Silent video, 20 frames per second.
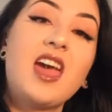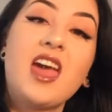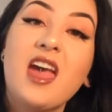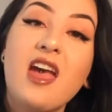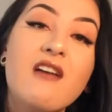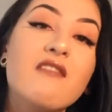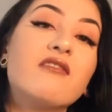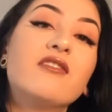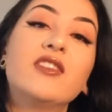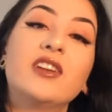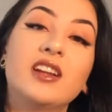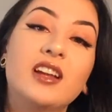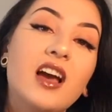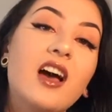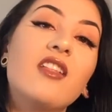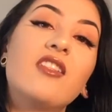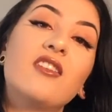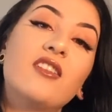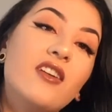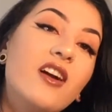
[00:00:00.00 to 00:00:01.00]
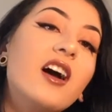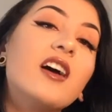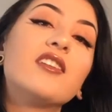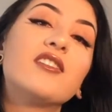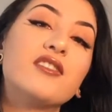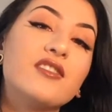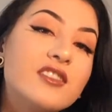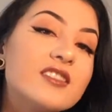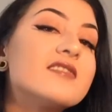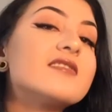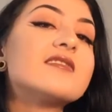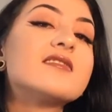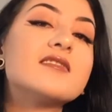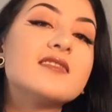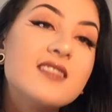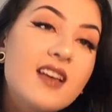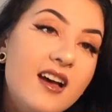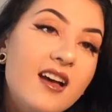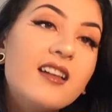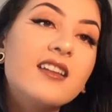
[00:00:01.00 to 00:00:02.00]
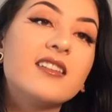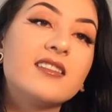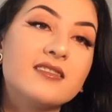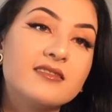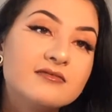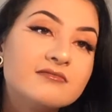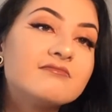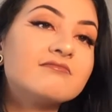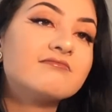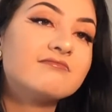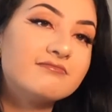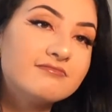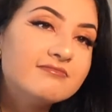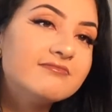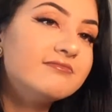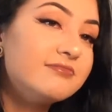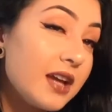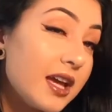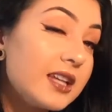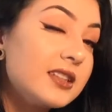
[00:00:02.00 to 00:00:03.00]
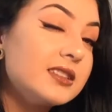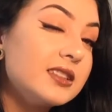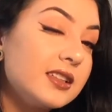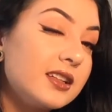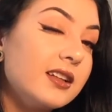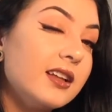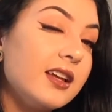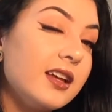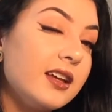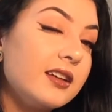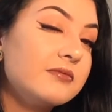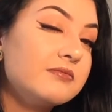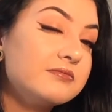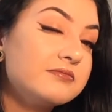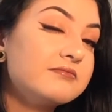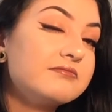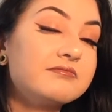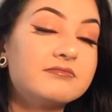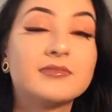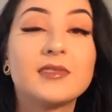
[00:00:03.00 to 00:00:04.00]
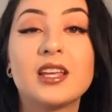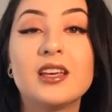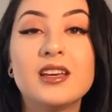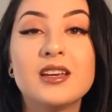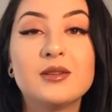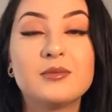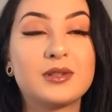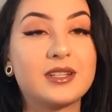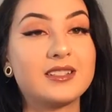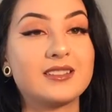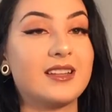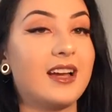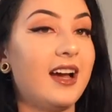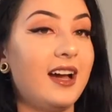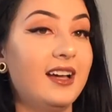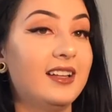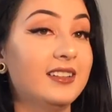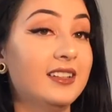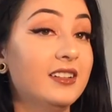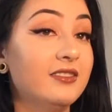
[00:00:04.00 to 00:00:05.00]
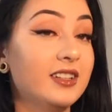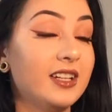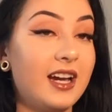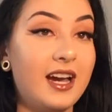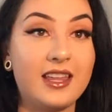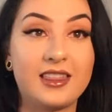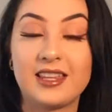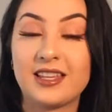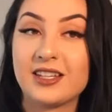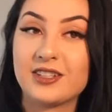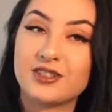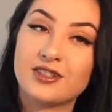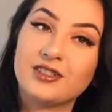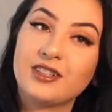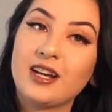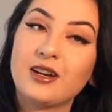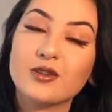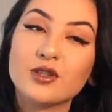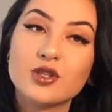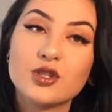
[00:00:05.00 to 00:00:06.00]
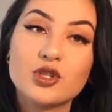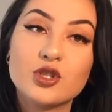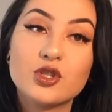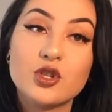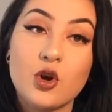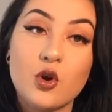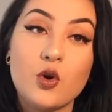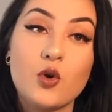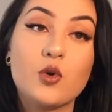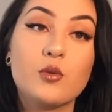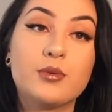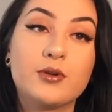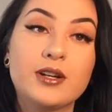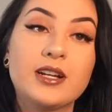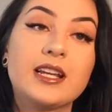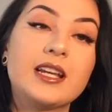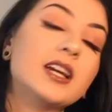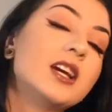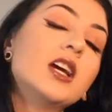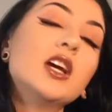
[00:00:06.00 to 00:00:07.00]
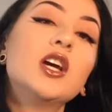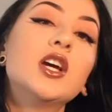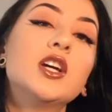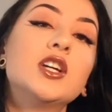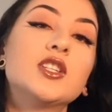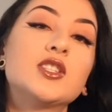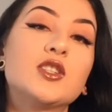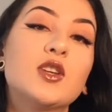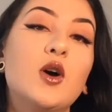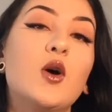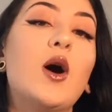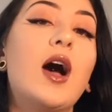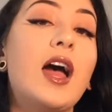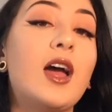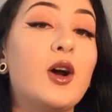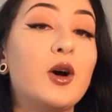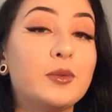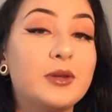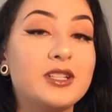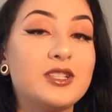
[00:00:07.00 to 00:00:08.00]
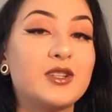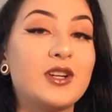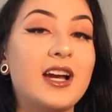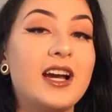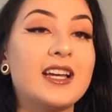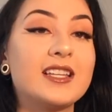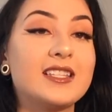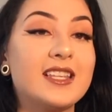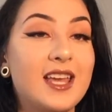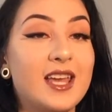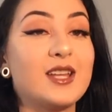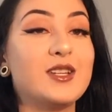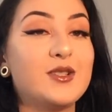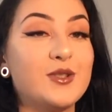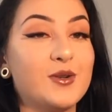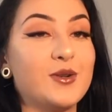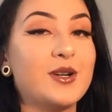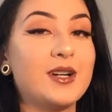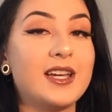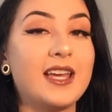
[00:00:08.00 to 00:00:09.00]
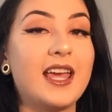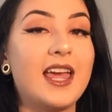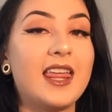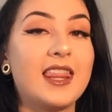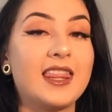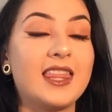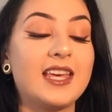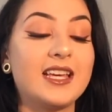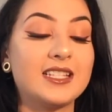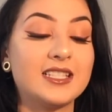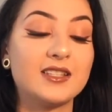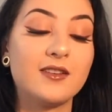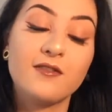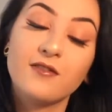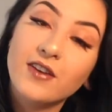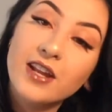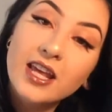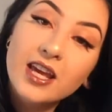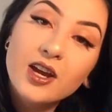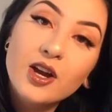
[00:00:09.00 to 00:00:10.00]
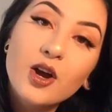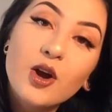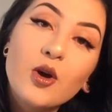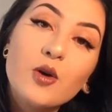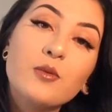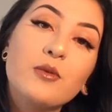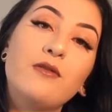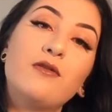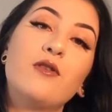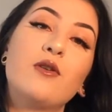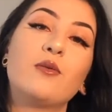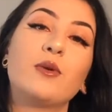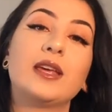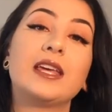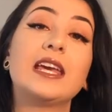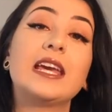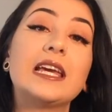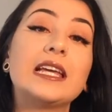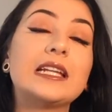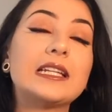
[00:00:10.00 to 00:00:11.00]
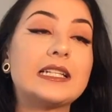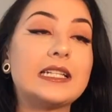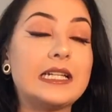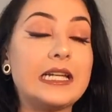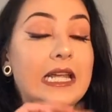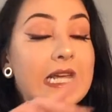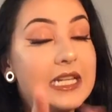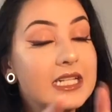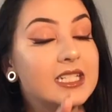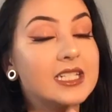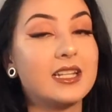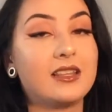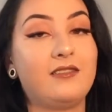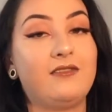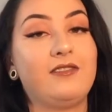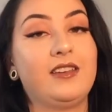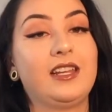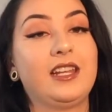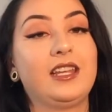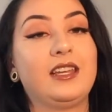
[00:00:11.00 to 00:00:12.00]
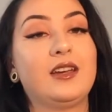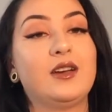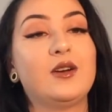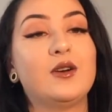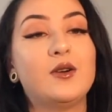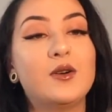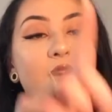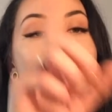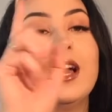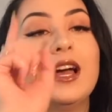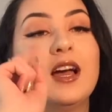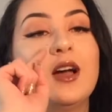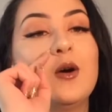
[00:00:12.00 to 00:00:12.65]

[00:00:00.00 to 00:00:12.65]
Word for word: every color under the sun, basically, because I love it. I think it turned out so pretty. So I hope that you guys enjoy this video. Before we get into the video,